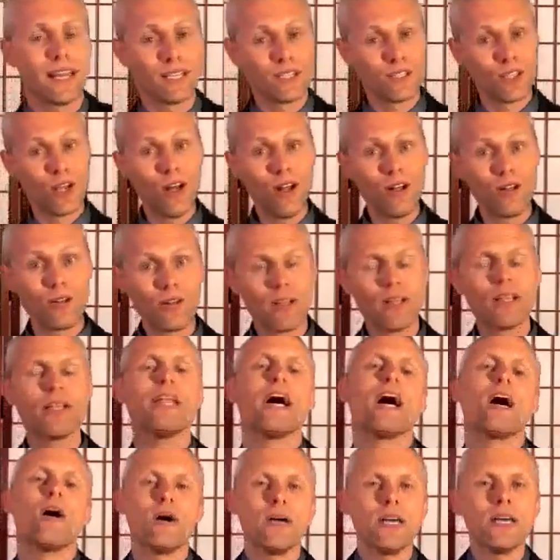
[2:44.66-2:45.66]
That's all.
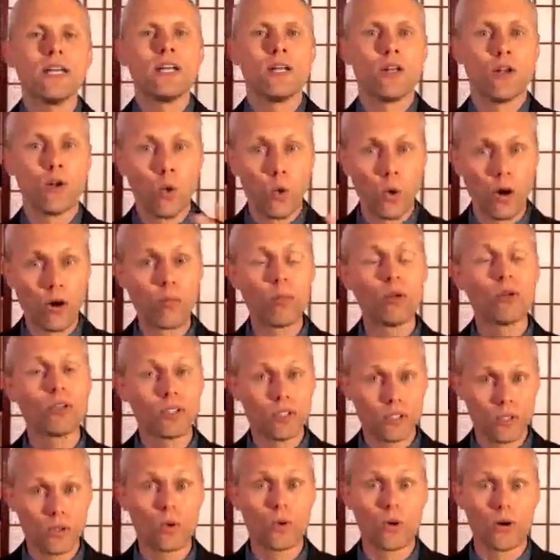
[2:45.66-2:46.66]
Now, in a normal
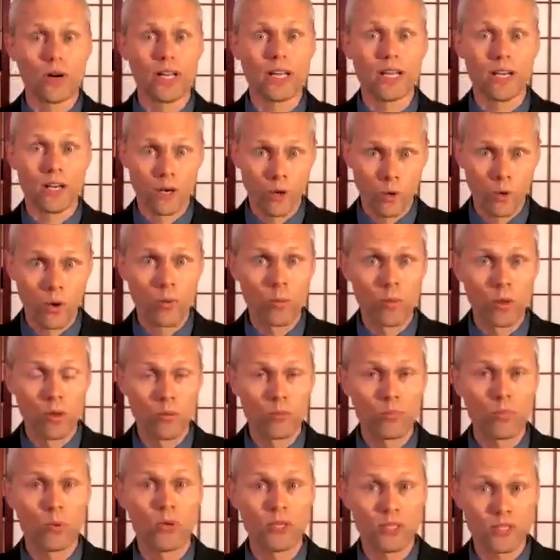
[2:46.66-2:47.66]
story, in a
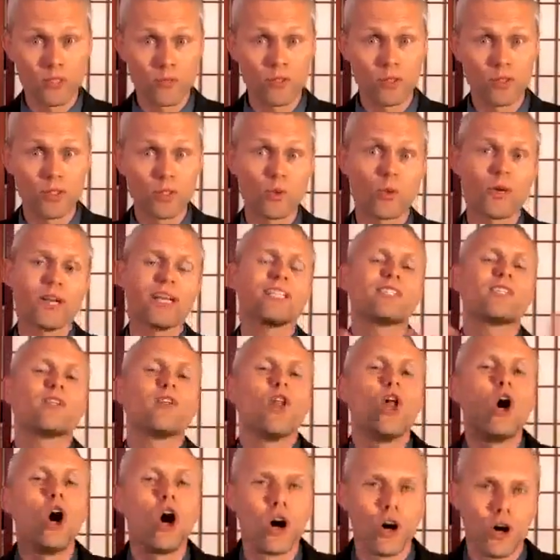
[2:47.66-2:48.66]
normal point of view story, it's
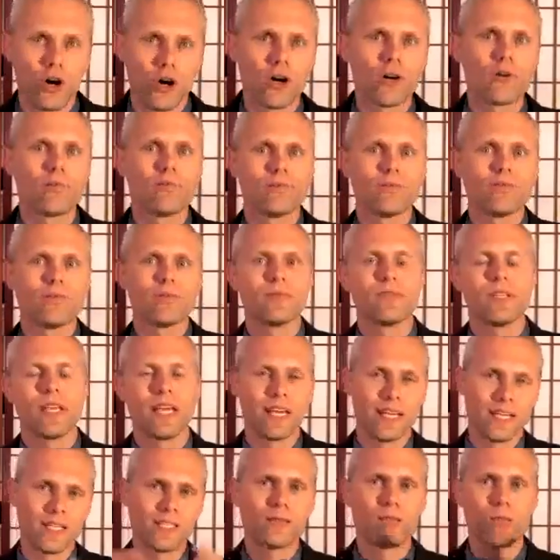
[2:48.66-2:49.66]
longer
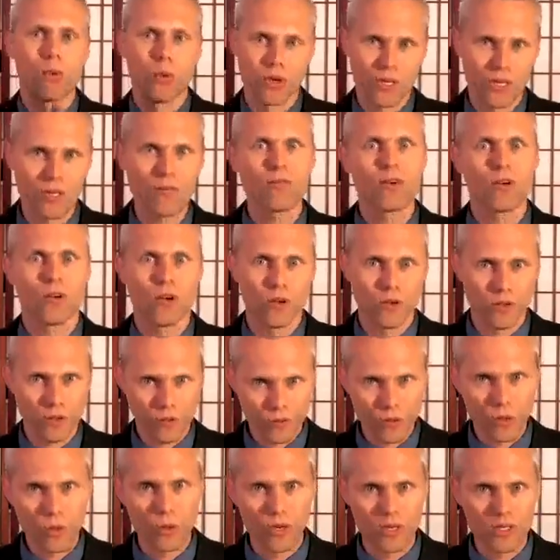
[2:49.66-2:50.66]
and it's more difficult,
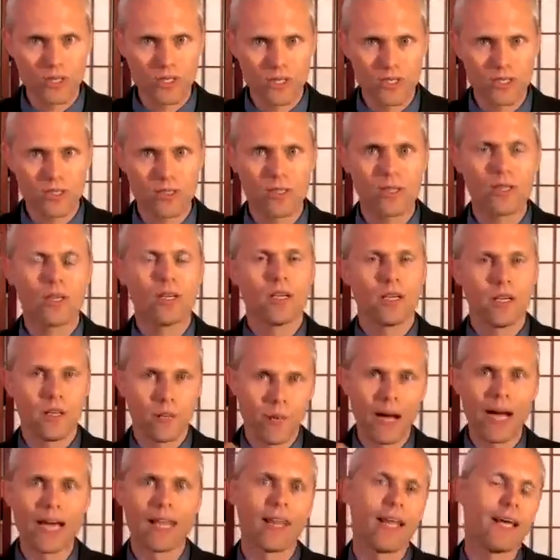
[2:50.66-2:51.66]
of course.
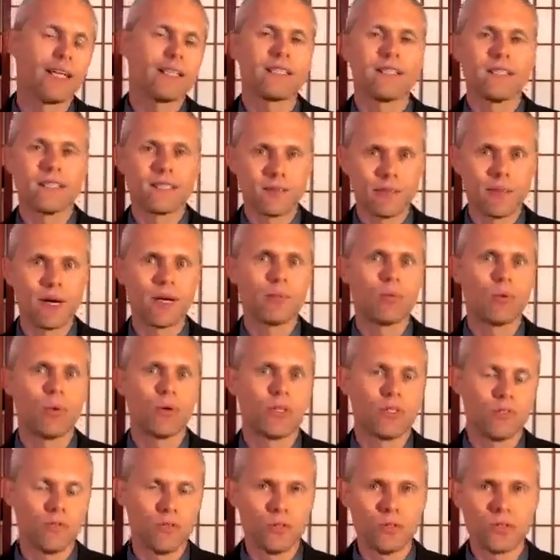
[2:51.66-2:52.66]
In my lessons, my
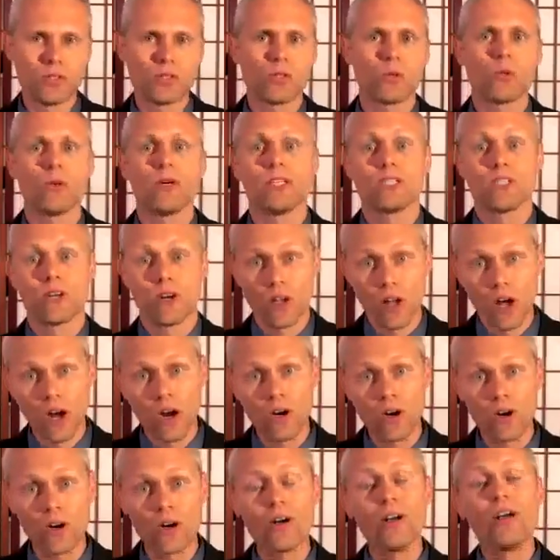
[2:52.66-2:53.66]
point of view stories are
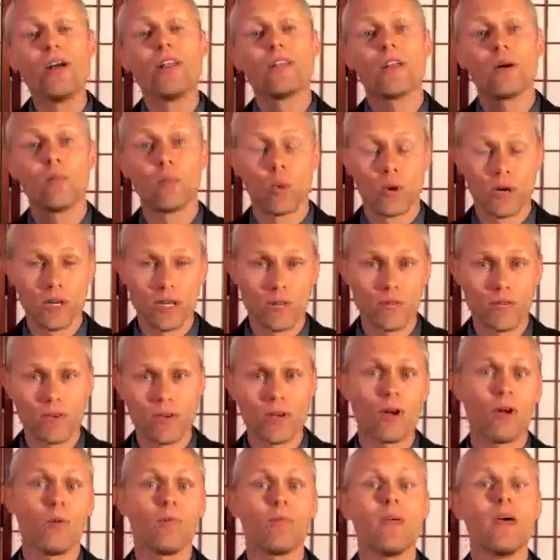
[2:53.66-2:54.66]
longer, they're more
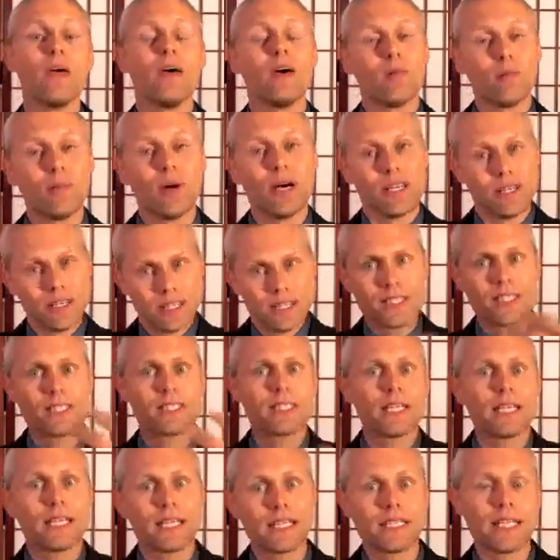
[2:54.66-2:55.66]
difficult. But this
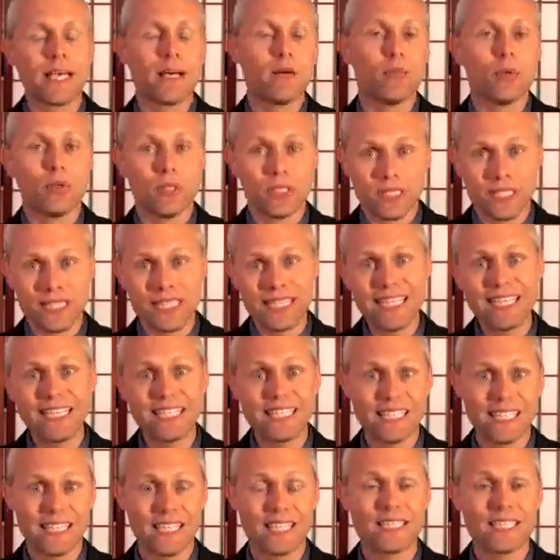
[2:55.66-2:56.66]
is an example, it's an
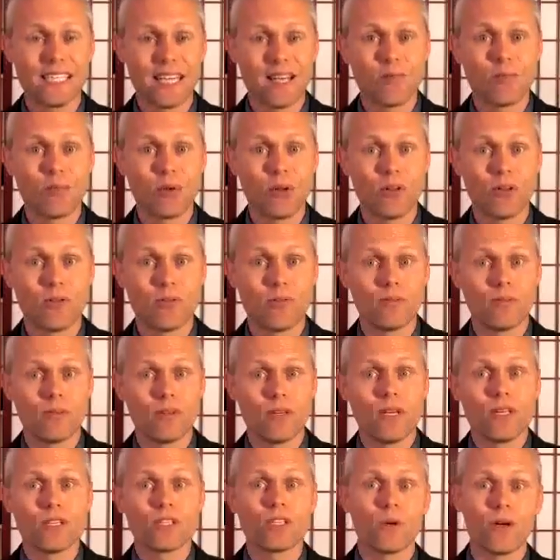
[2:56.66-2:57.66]
easy example.
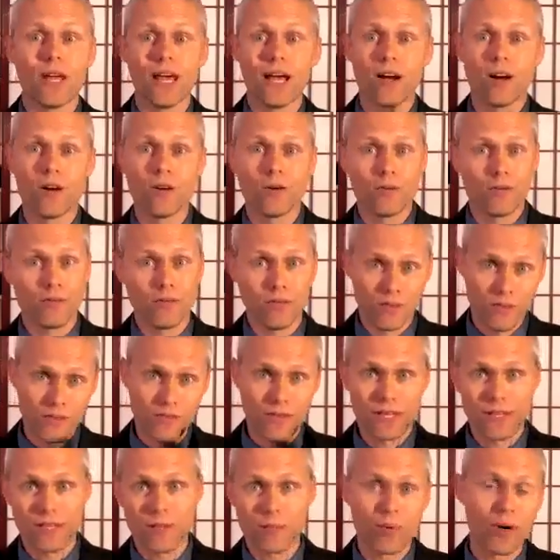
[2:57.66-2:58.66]
So now,
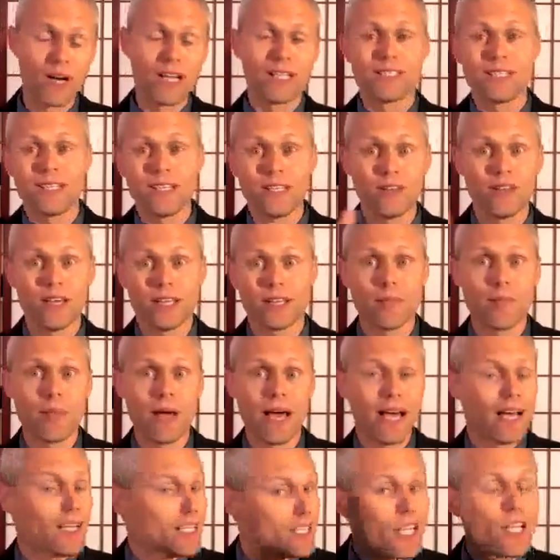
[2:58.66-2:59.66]
you've got the present and you got the
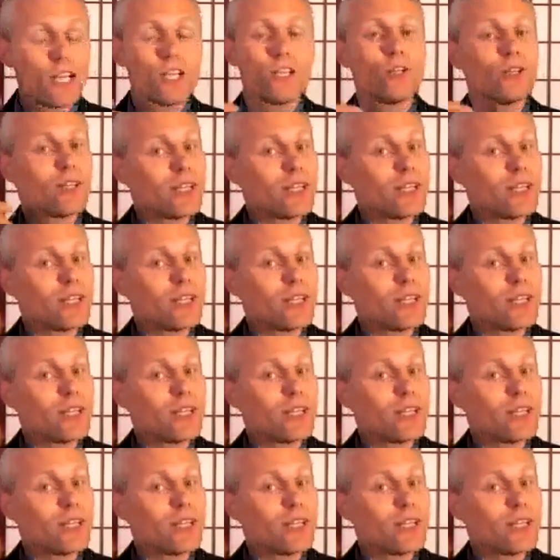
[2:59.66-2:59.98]
past.